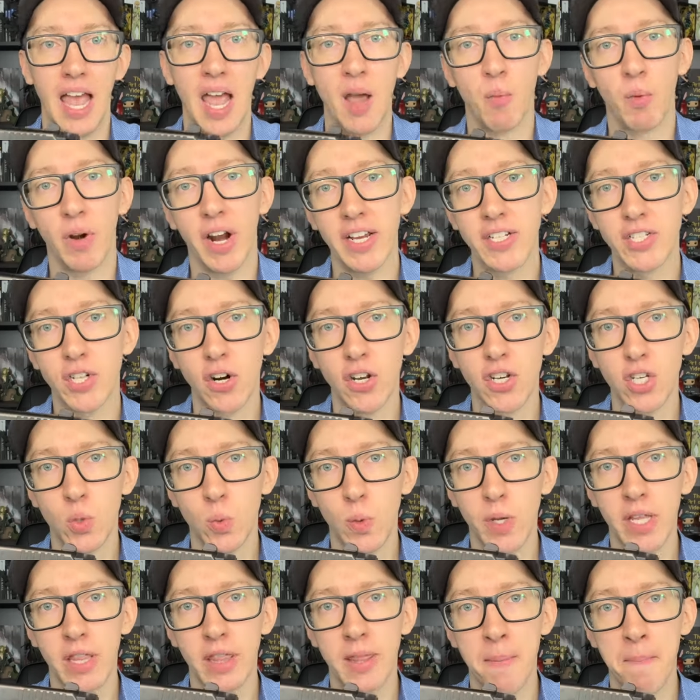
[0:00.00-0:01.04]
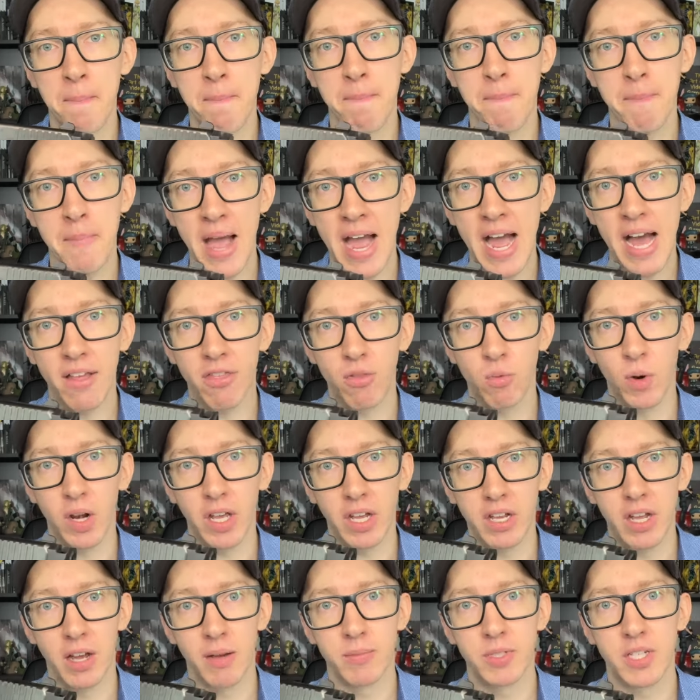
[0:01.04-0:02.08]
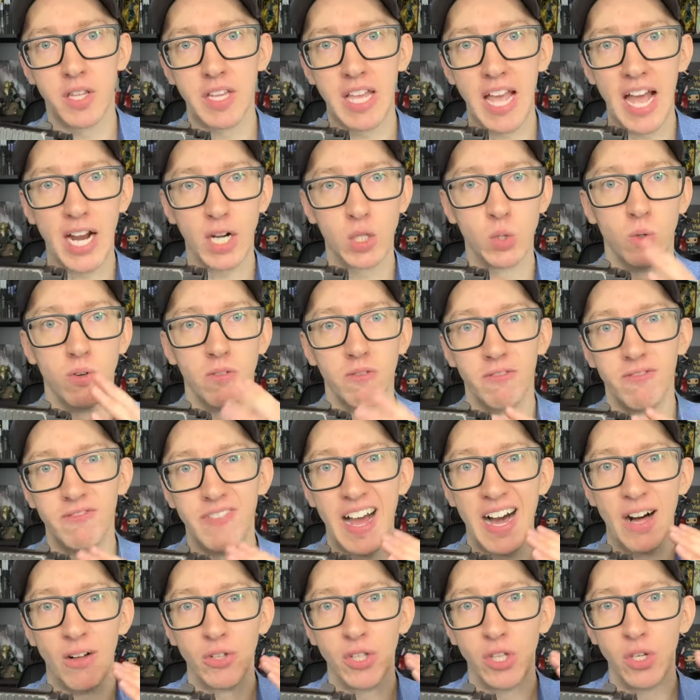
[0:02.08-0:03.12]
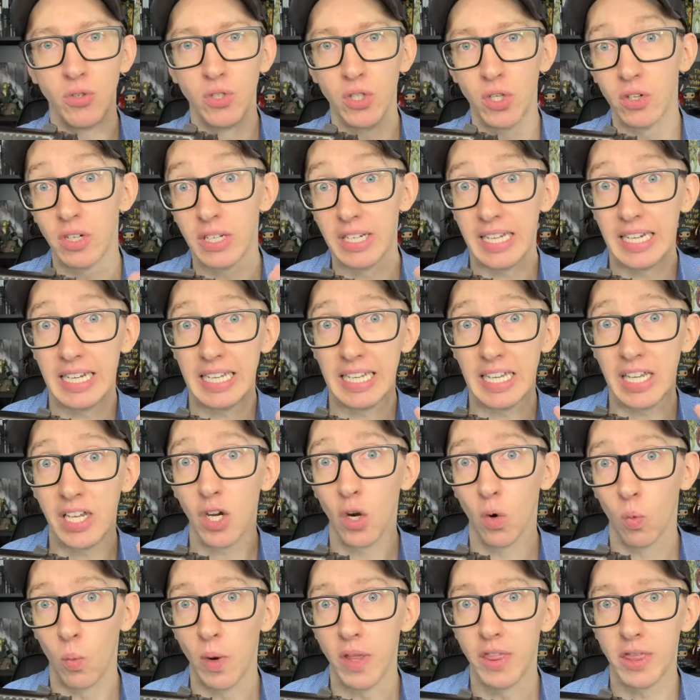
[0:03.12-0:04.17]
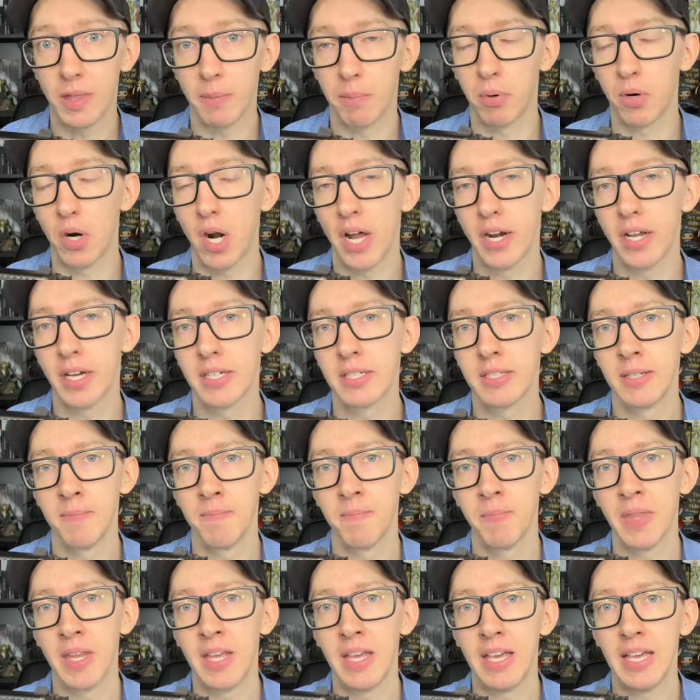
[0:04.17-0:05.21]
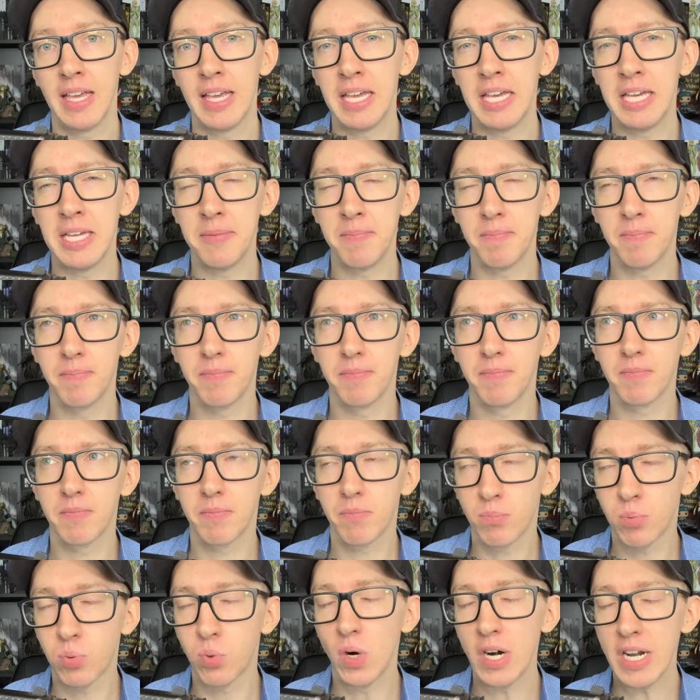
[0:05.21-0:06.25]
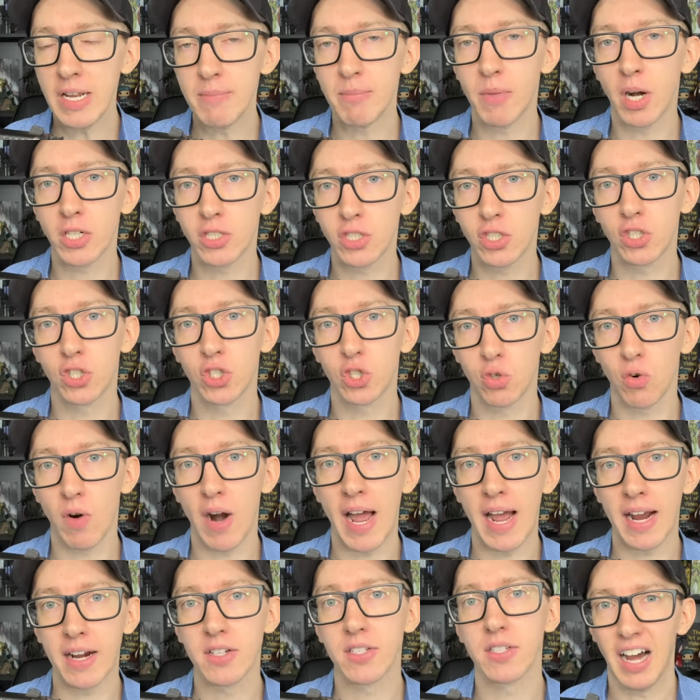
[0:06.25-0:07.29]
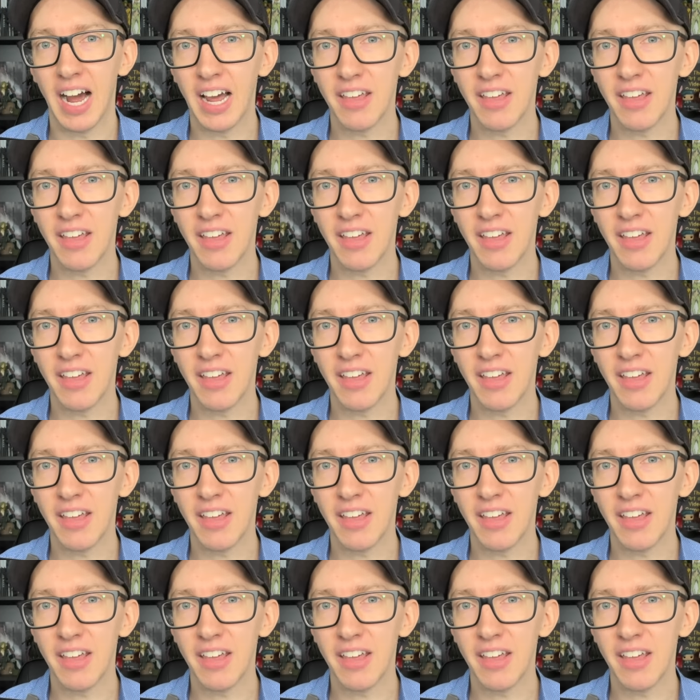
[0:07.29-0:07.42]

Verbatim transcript: And when I started doing the math when it comes to the actual value you're getting here with the product, it pretty much tracks.